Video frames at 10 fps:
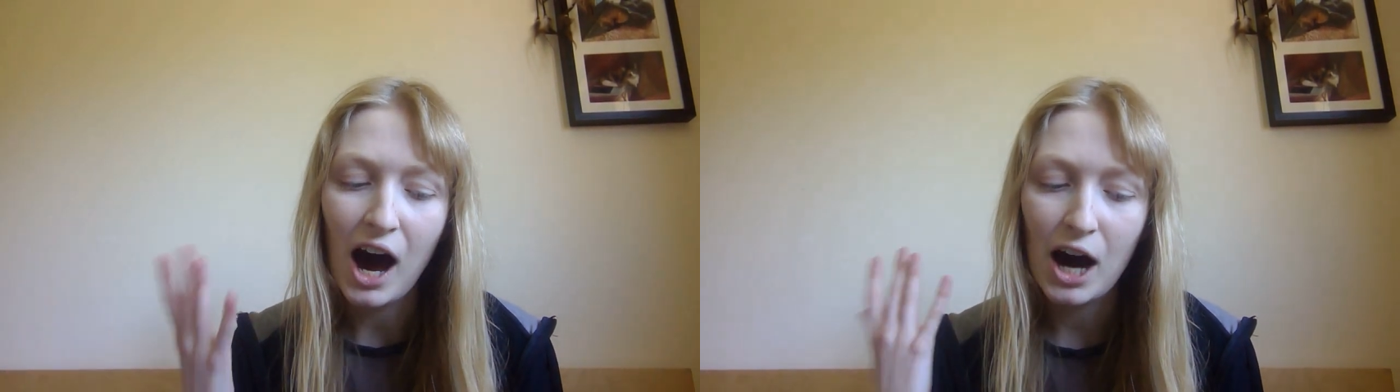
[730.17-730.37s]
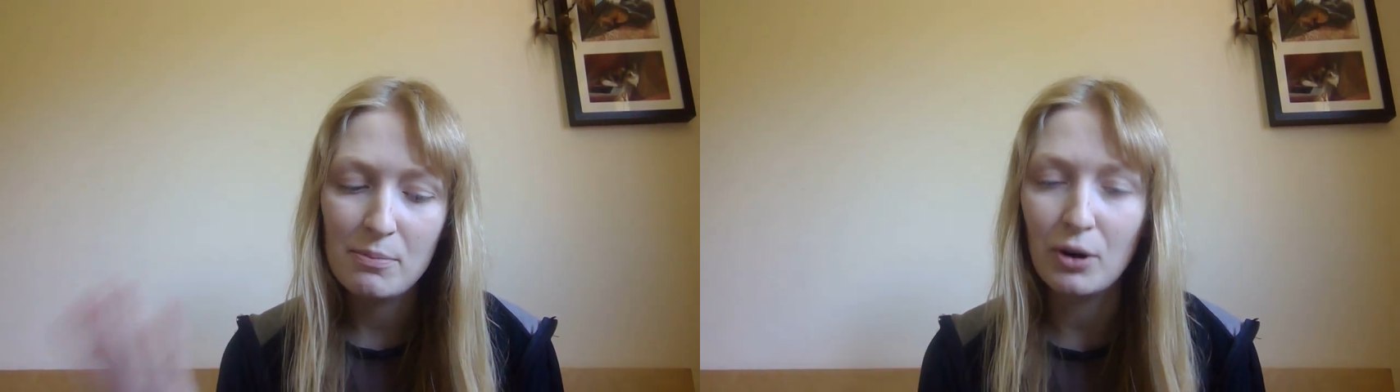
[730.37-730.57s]

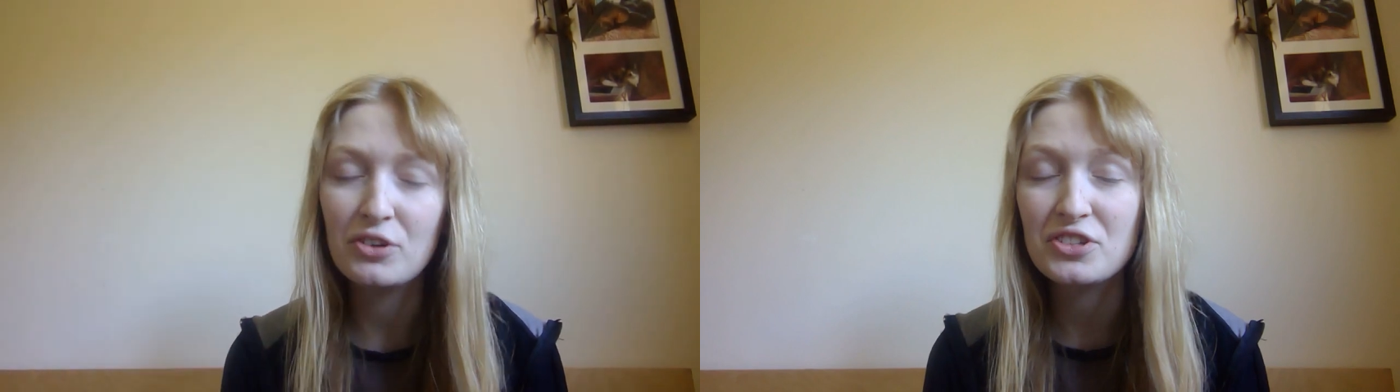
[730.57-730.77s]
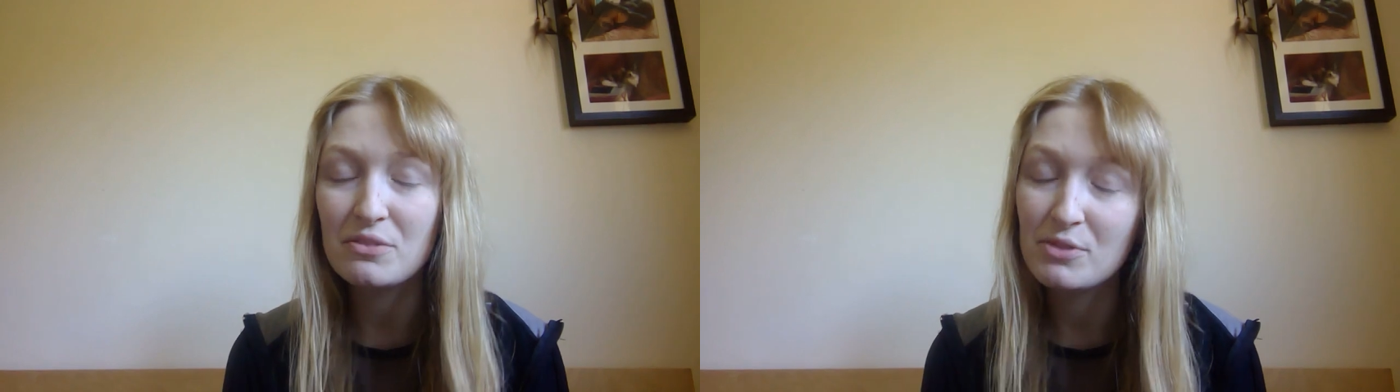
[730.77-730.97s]

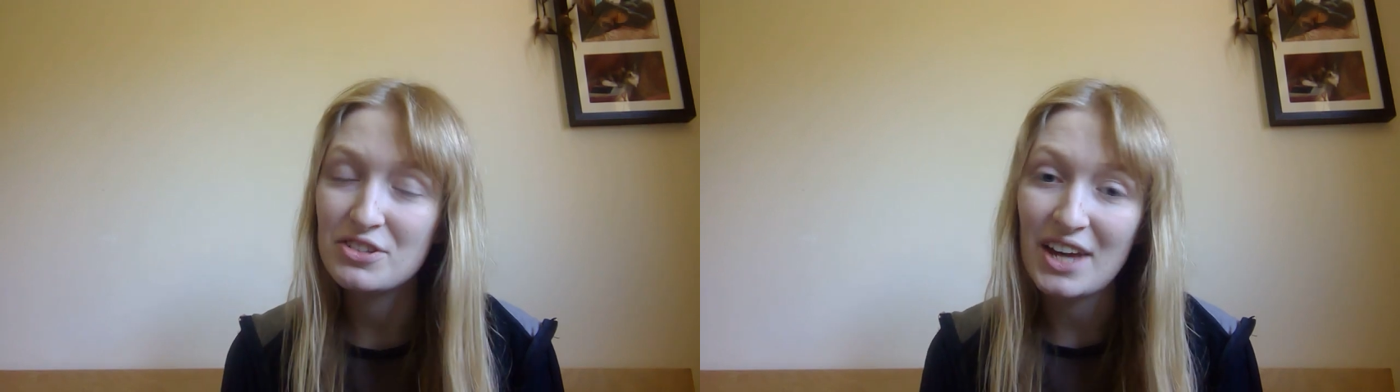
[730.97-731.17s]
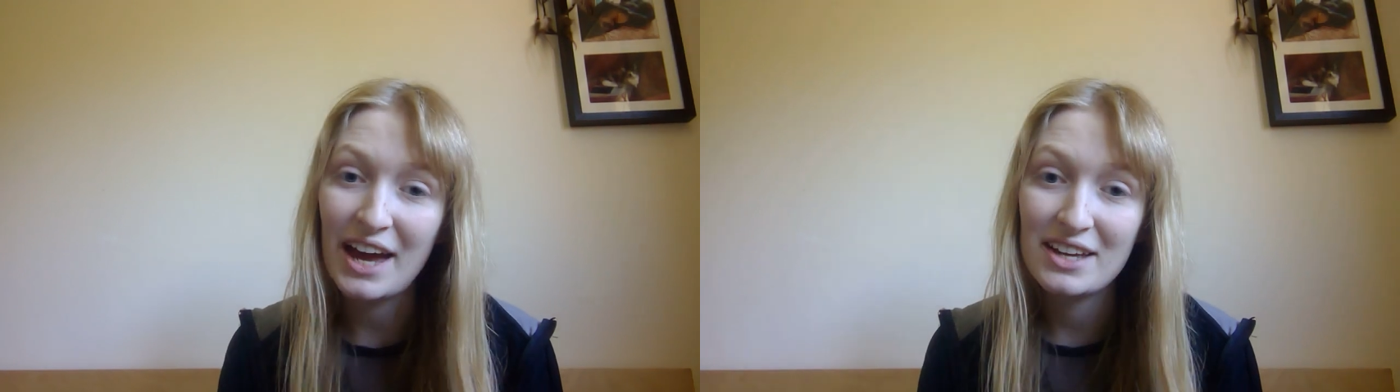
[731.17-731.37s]

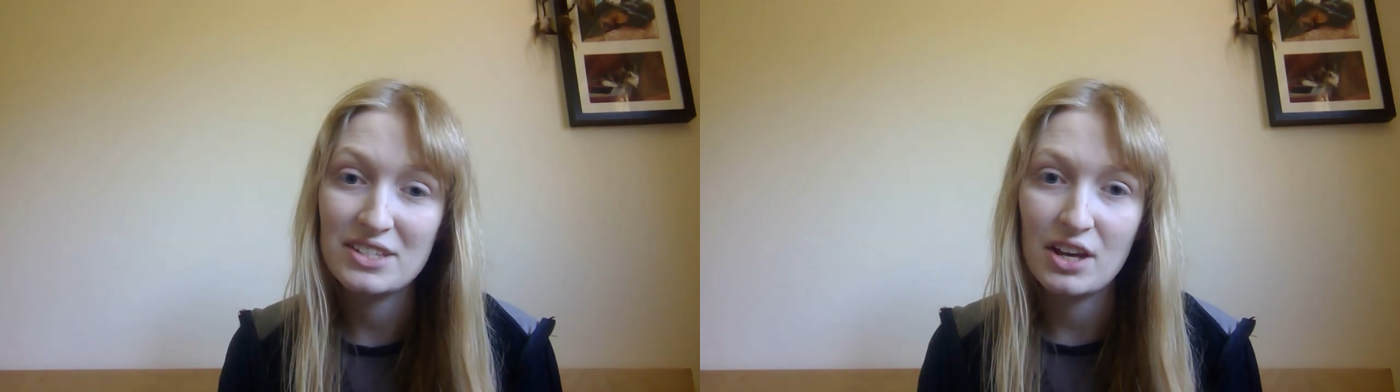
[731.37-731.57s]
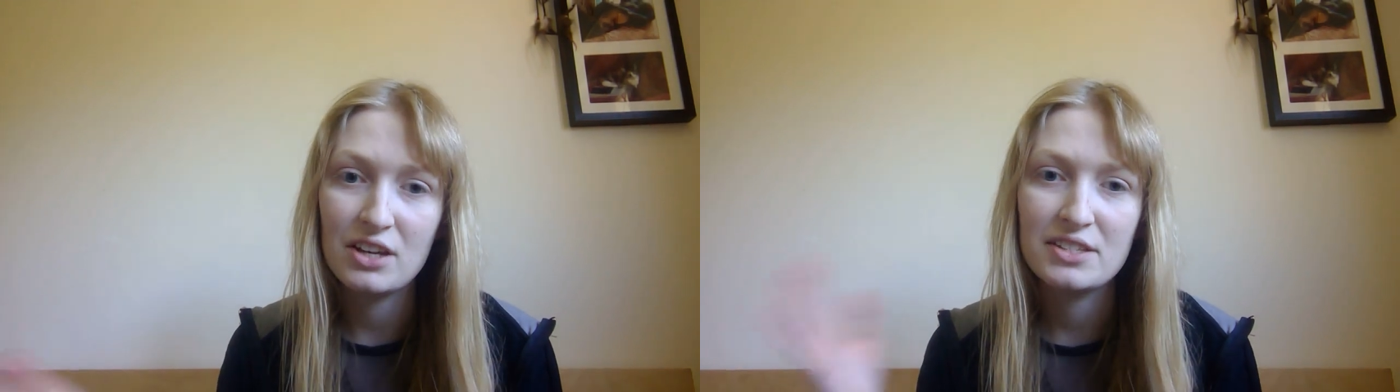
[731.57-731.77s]
Hypostomus
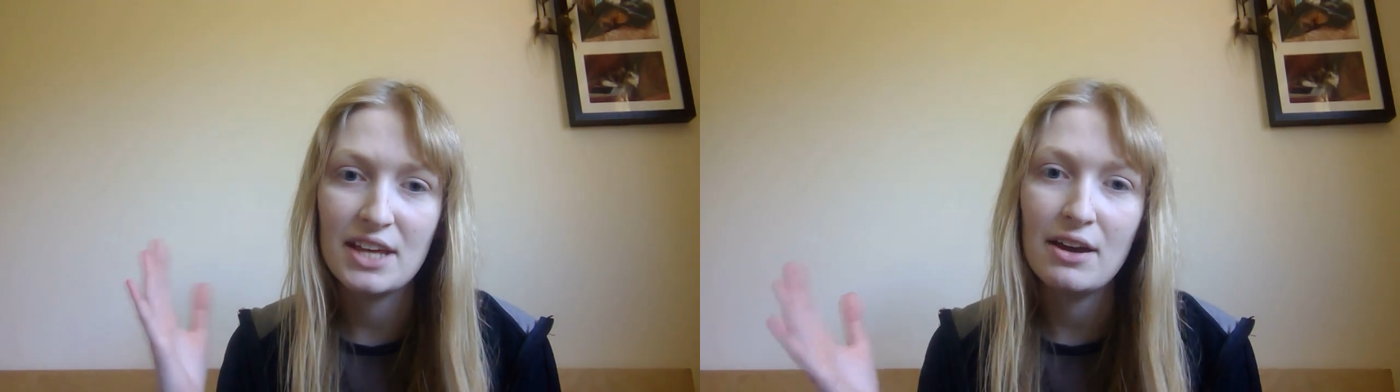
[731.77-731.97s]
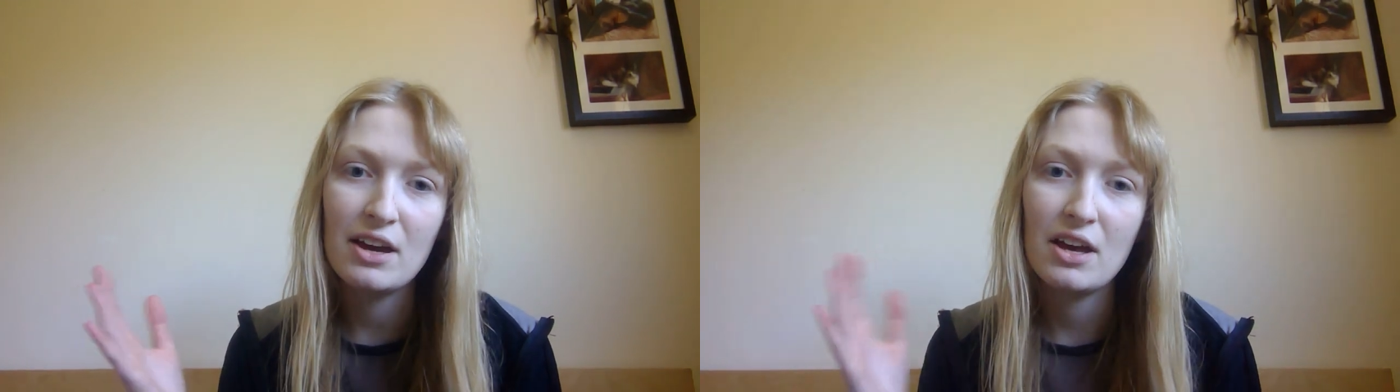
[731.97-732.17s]
has
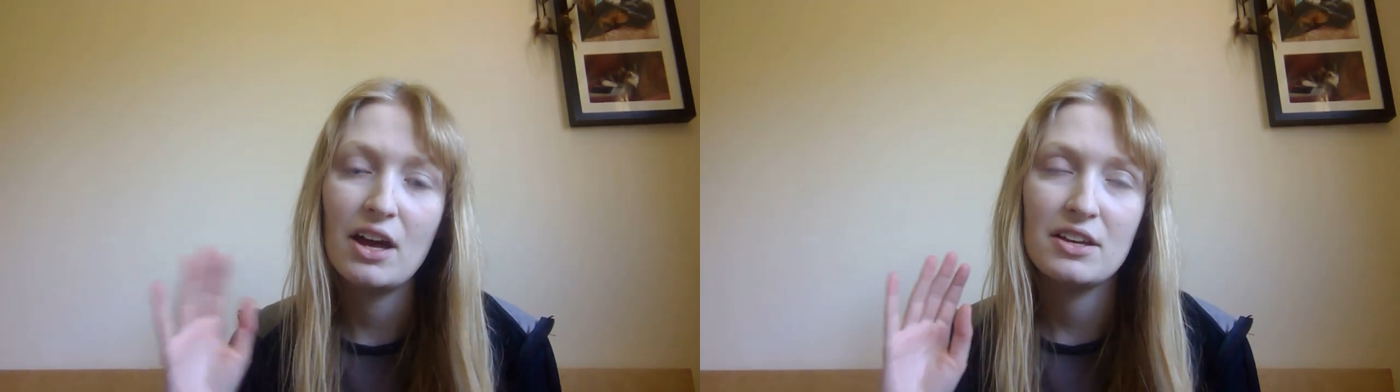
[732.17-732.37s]
se-